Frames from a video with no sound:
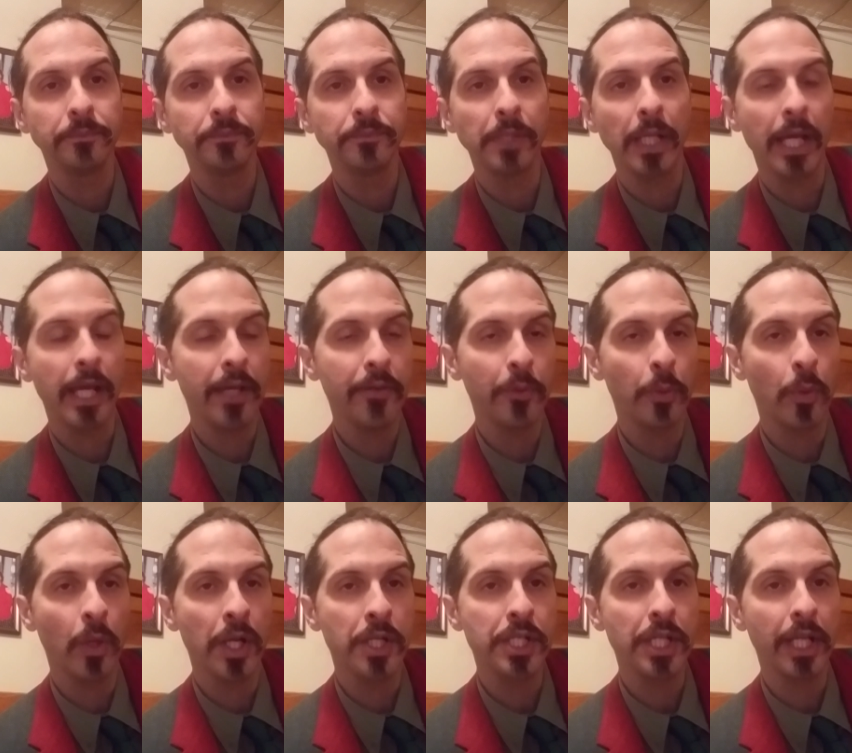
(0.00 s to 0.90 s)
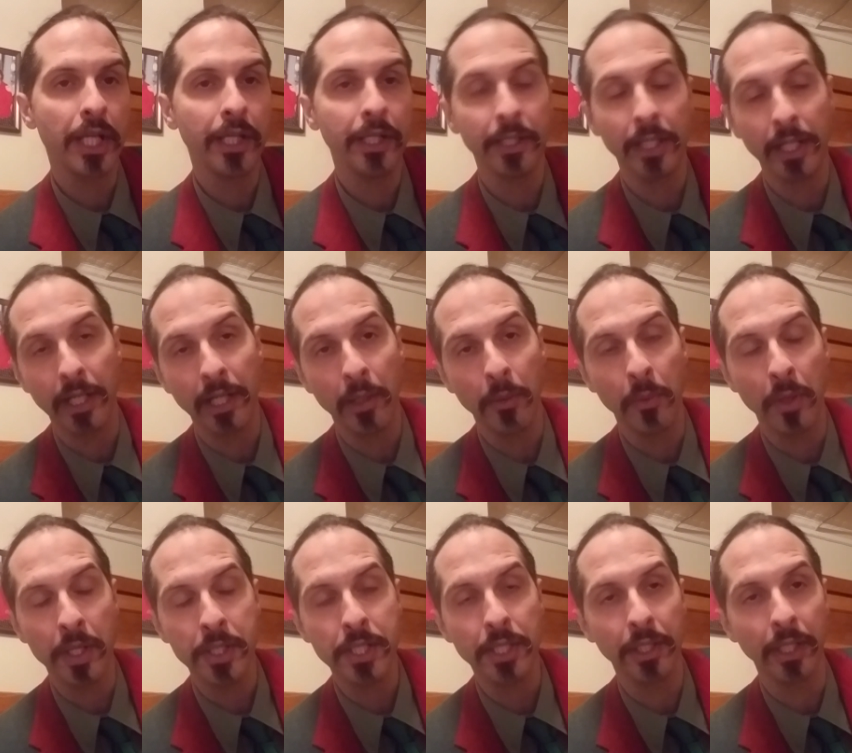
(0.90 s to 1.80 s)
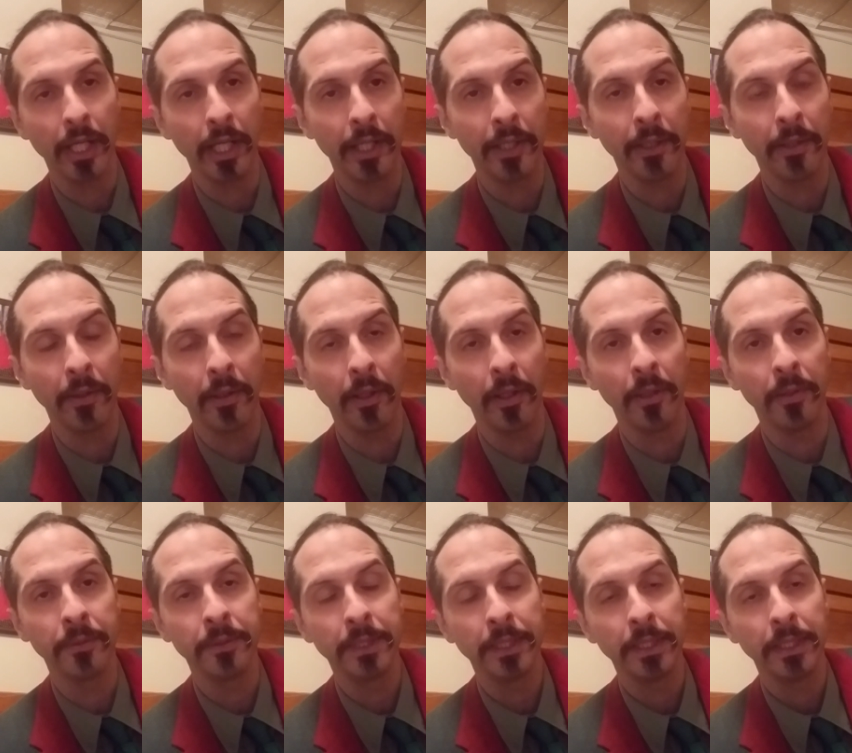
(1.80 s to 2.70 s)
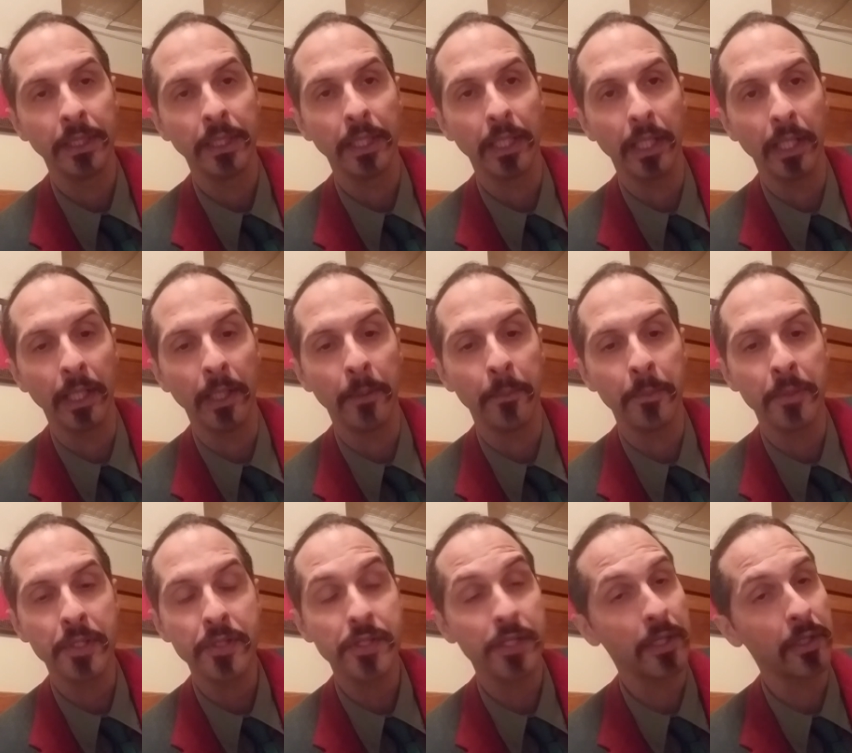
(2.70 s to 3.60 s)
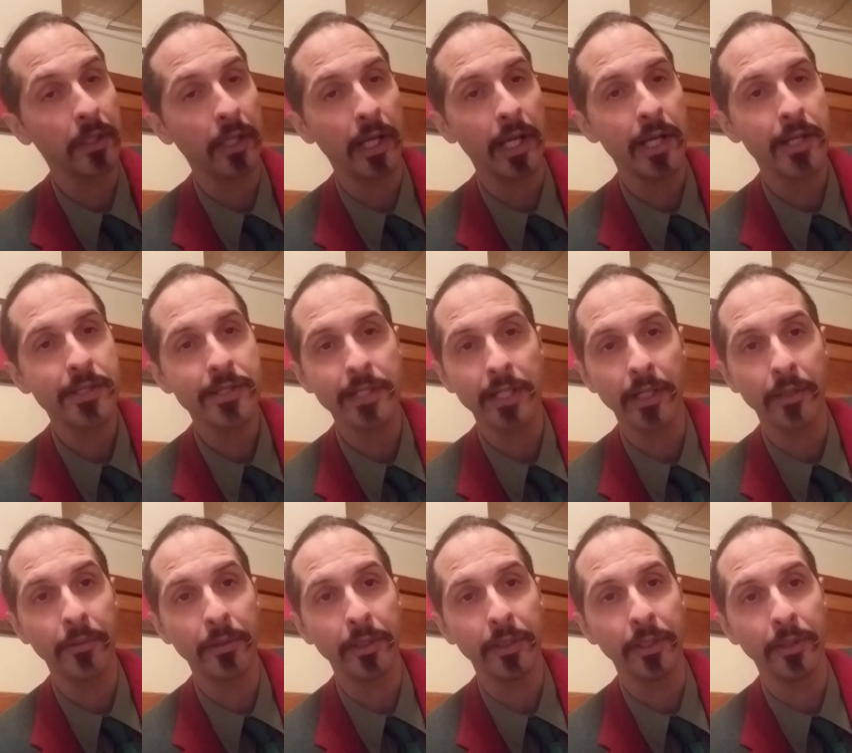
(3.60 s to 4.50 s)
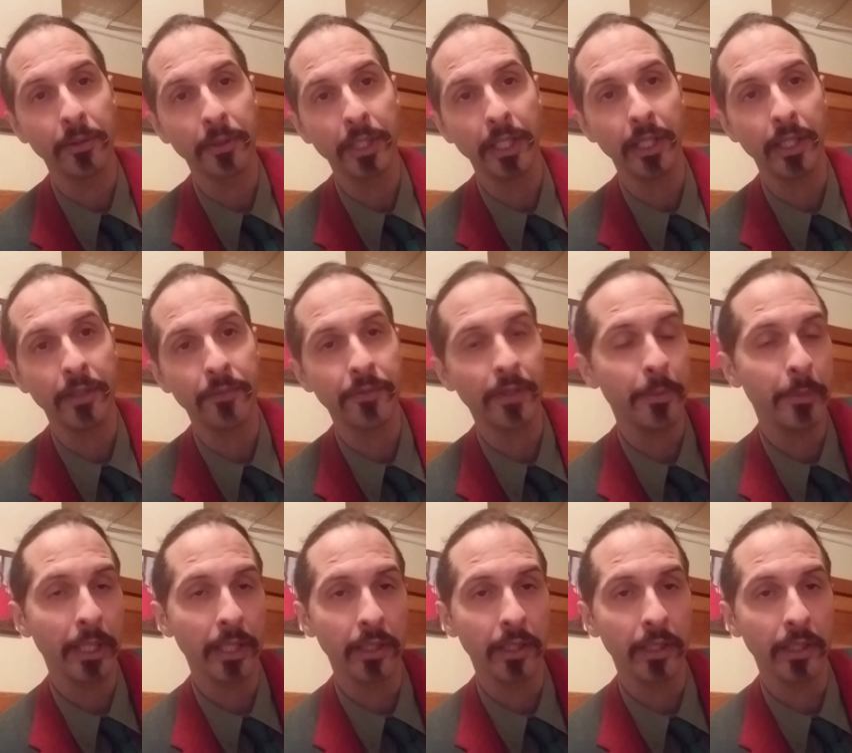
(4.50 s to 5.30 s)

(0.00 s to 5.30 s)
I haven't watched eight and I'm not watching nine at all. Um, it's their loss, and I really don't care if they make a